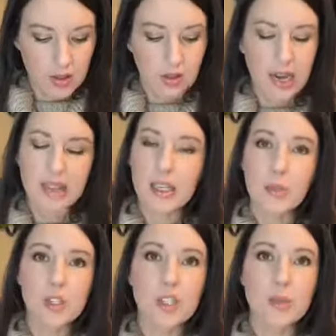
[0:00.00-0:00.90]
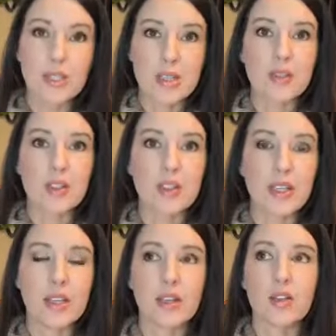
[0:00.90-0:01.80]
I think about just
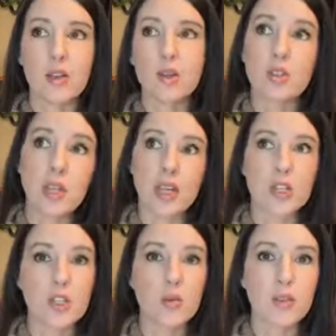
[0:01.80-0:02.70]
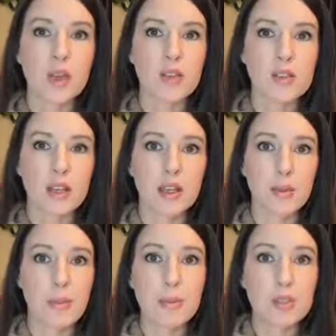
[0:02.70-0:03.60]
specifically those kind of two things that
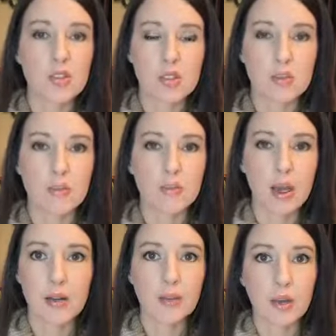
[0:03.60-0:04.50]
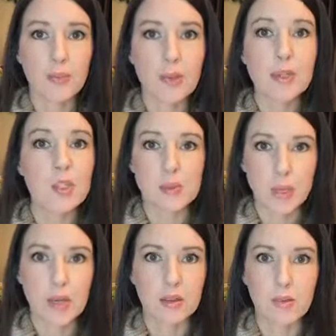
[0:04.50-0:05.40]
maybe it's just, I don't know, maybe it's just me.